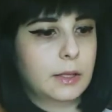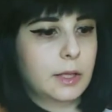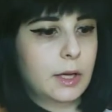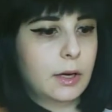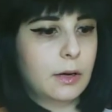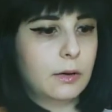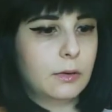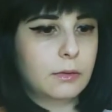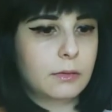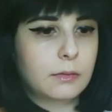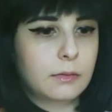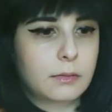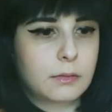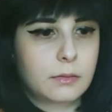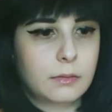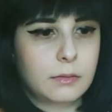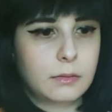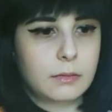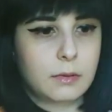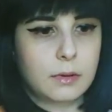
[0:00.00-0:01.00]
So
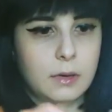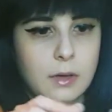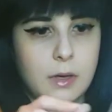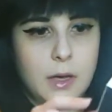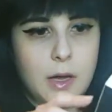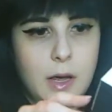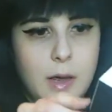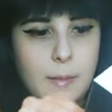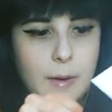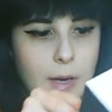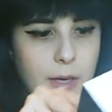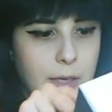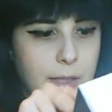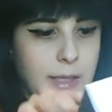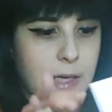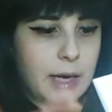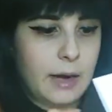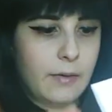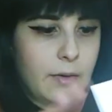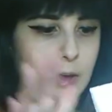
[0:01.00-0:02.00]
I'm not gonna
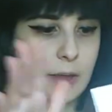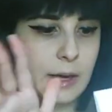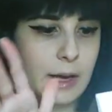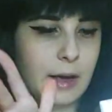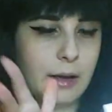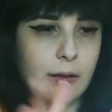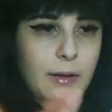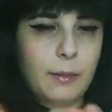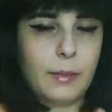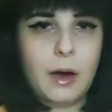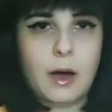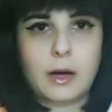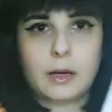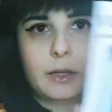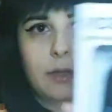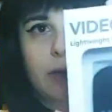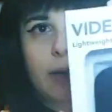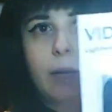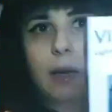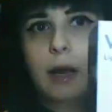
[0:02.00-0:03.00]
take everything out of the
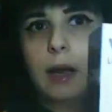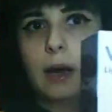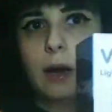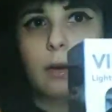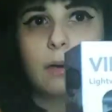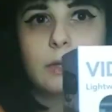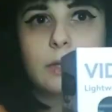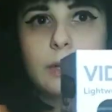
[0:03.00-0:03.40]
box right now.